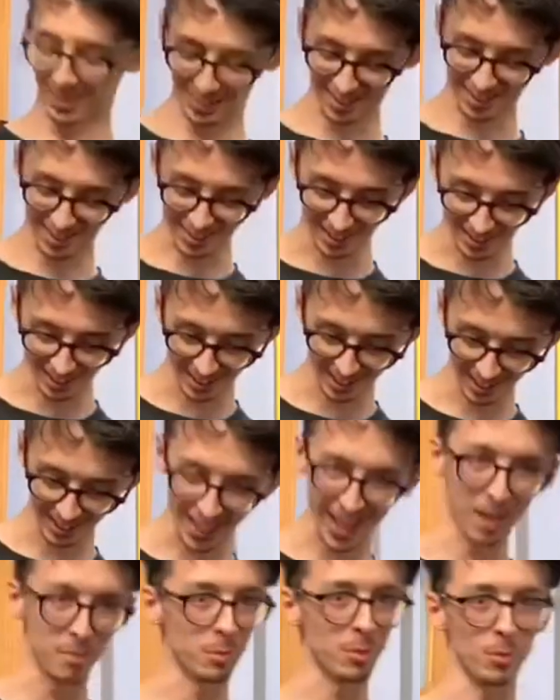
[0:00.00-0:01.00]
Yeah, have
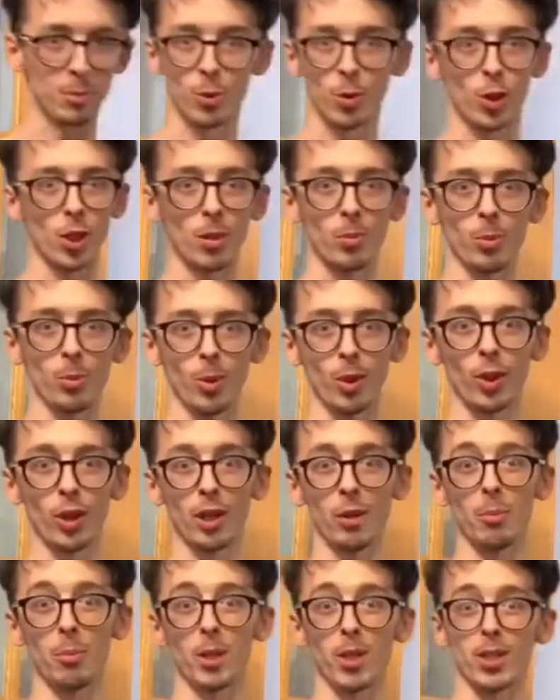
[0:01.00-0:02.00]
that tactics, Zach. I
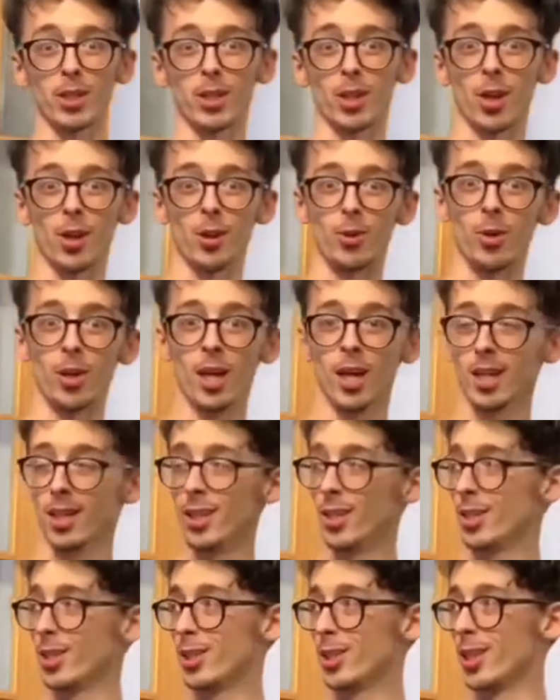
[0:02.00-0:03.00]
think Risto
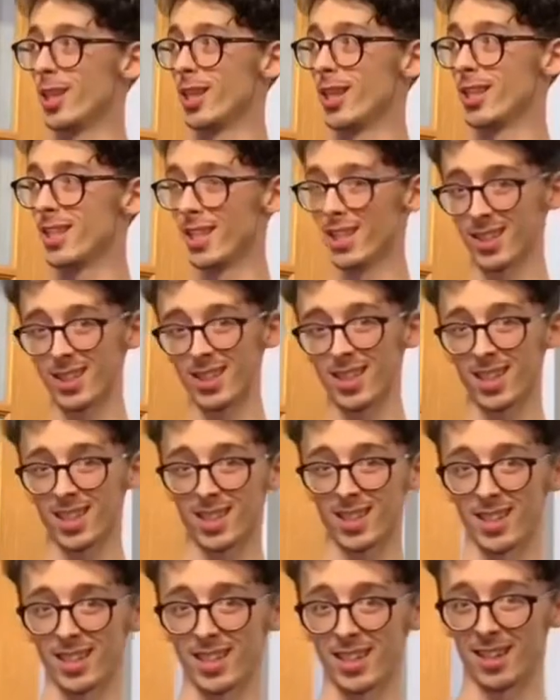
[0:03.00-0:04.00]
used to do these things,
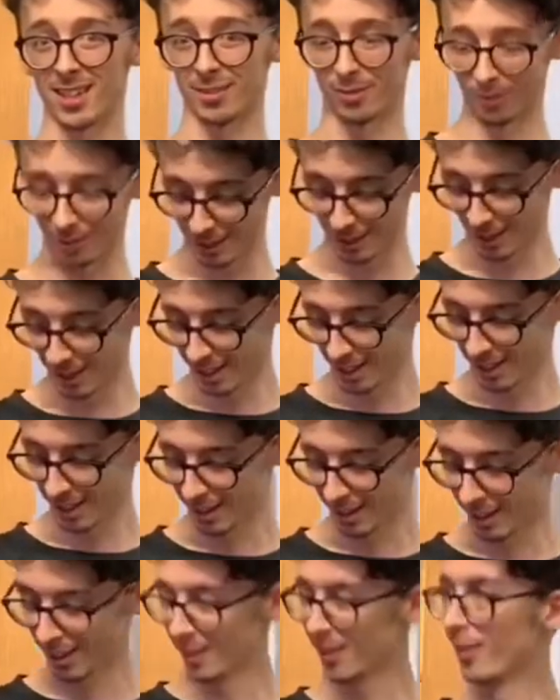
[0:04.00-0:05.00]
actually, Gav.
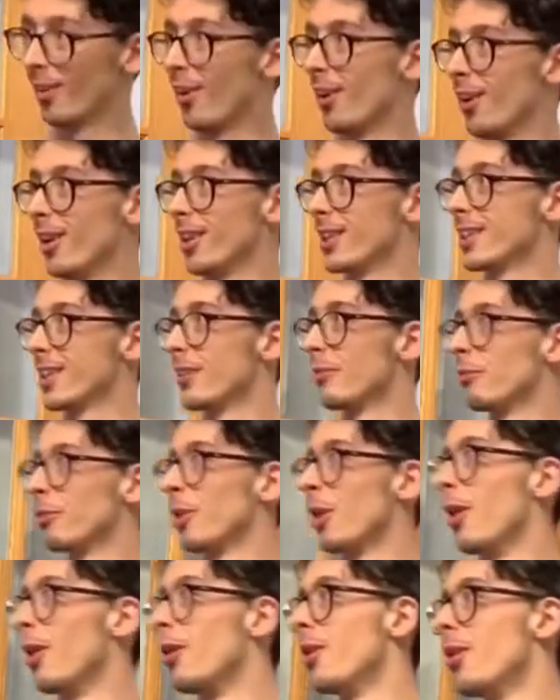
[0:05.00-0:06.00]
Right, let's have a
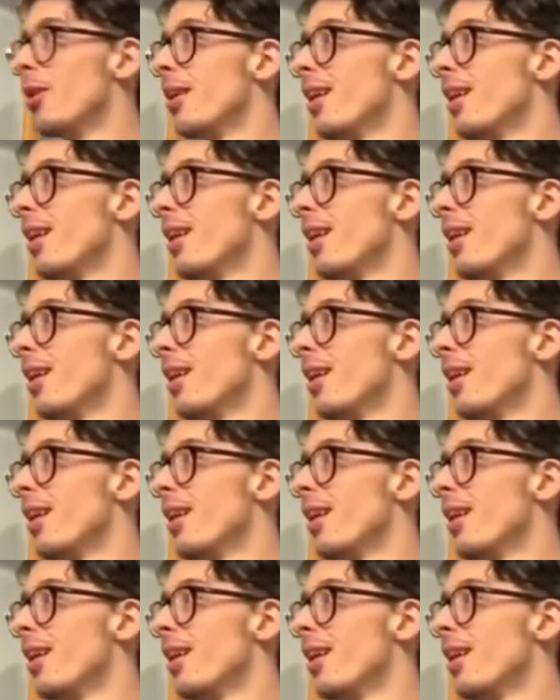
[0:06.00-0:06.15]
go.